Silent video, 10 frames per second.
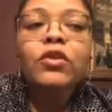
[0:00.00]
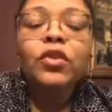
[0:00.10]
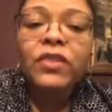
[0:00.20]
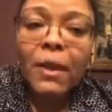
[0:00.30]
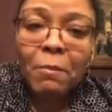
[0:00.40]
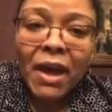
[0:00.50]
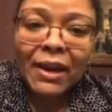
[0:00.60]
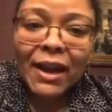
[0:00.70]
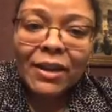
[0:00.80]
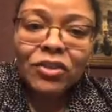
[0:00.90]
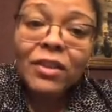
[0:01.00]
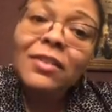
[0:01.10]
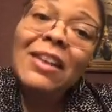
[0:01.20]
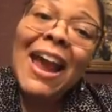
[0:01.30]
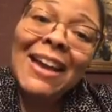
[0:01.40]
so some
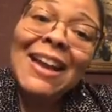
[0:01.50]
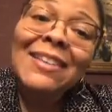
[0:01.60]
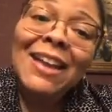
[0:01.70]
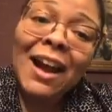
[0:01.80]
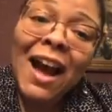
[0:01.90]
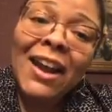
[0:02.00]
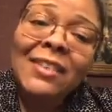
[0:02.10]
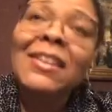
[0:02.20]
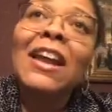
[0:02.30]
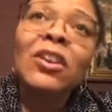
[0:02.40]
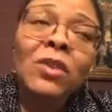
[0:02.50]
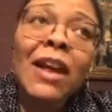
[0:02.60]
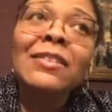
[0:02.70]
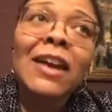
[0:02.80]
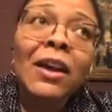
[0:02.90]
medications, antipsychotics, and I know
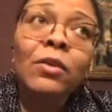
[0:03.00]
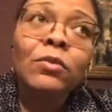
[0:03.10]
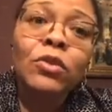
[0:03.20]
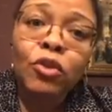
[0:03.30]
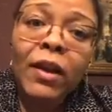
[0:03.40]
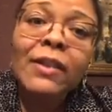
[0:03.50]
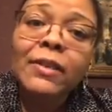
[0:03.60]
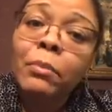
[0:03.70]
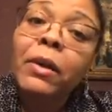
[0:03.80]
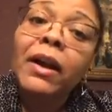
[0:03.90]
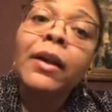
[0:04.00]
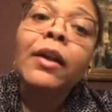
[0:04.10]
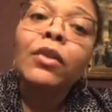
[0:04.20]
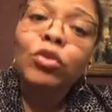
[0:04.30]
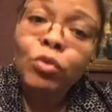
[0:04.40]
that sounds crazy, but
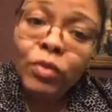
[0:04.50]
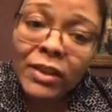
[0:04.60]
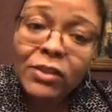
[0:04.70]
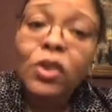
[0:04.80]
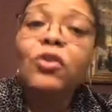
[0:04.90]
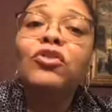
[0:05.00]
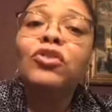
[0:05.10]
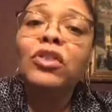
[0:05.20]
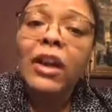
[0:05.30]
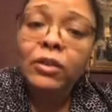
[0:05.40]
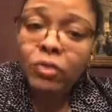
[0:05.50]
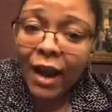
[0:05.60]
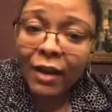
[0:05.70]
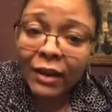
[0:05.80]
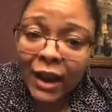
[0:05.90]
through research and
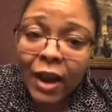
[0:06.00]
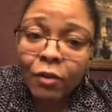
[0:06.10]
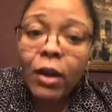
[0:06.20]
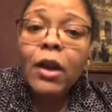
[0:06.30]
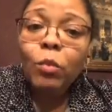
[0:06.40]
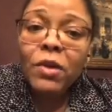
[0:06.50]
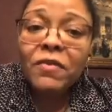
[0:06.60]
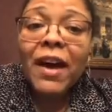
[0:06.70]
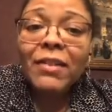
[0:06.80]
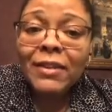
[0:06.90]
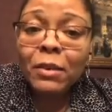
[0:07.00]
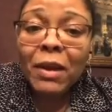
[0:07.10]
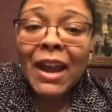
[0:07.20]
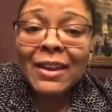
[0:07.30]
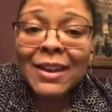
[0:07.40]
trial and error, we found that some
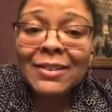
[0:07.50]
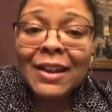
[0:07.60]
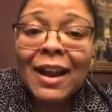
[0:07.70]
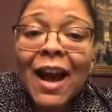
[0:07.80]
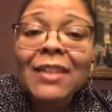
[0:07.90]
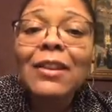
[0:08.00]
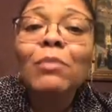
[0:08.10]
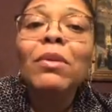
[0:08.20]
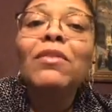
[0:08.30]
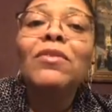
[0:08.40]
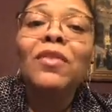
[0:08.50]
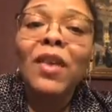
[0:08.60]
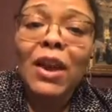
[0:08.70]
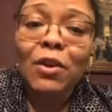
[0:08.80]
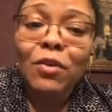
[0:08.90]
of the antipsychotics can be
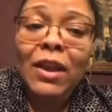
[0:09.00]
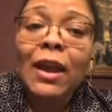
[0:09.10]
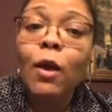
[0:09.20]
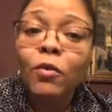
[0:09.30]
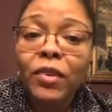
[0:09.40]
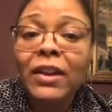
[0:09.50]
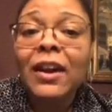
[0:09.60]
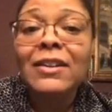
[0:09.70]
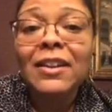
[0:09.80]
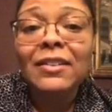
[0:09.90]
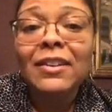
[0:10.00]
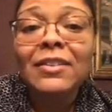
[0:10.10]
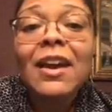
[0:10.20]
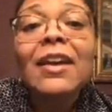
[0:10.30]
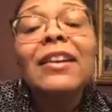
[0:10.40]
very helpful in
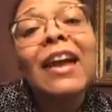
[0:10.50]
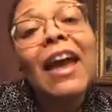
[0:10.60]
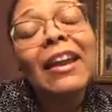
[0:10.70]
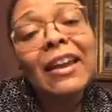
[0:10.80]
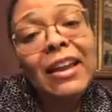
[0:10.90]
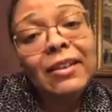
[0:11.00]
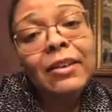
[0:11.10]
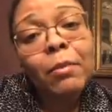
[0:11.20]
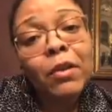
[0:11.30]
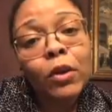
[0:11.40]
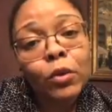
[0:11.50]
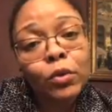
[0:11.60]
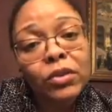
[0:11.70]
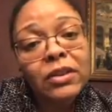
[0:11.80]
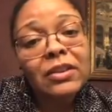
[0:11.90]
autistics to kind of keep some of
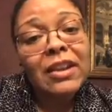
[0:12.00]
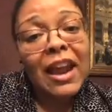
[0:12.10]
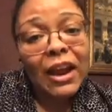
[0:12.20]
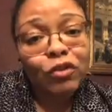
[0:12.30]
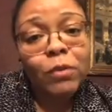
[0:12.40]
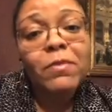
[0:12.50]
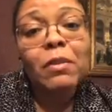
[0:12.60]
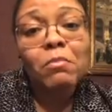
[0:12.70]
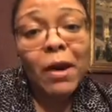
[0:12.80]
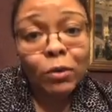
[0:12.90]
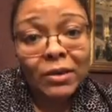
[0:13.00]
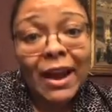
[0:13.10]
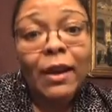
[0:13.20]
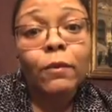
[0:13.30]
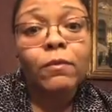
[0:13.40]
those tantrums and
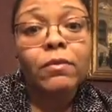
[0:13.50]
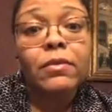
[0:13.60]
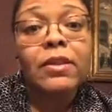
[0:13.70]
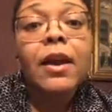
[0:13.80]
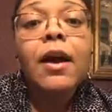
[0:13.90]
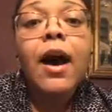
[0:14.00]
meltdowns